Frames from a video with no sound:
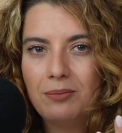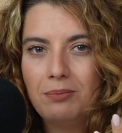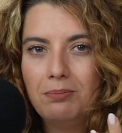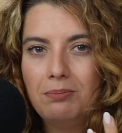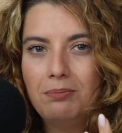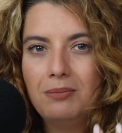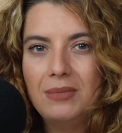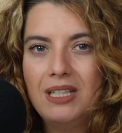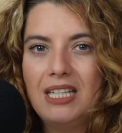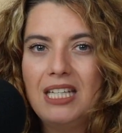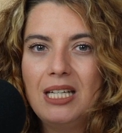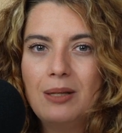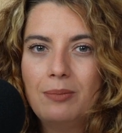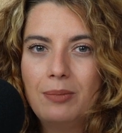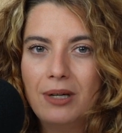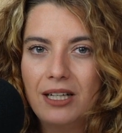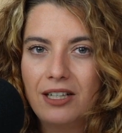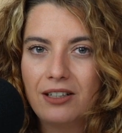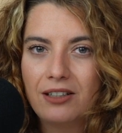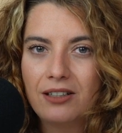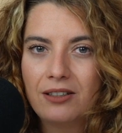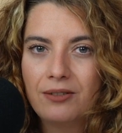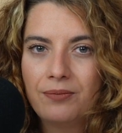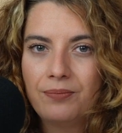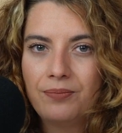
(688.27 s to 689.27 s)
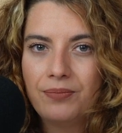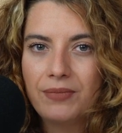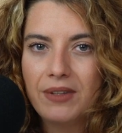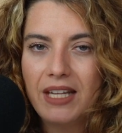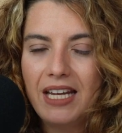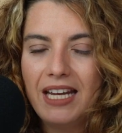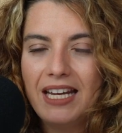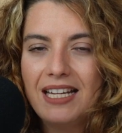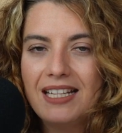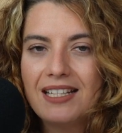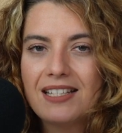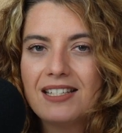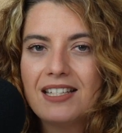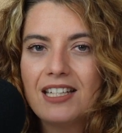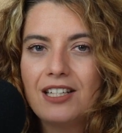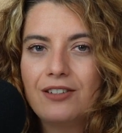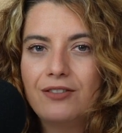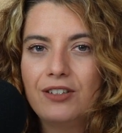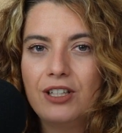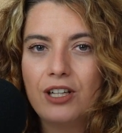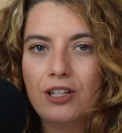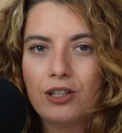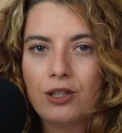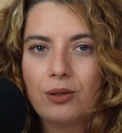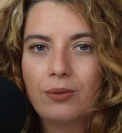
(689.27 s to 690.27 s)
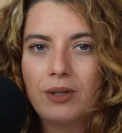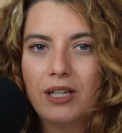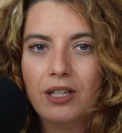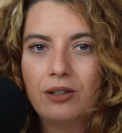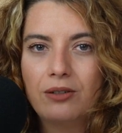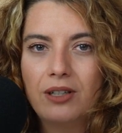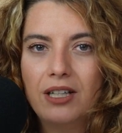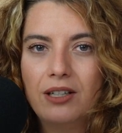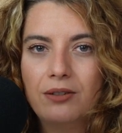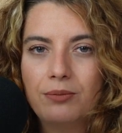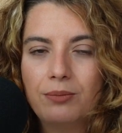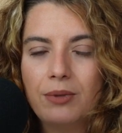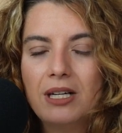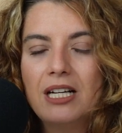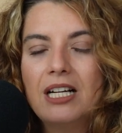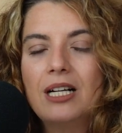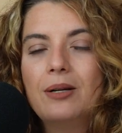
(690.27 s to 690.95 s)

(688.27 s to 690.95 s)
me better instead of the other way around,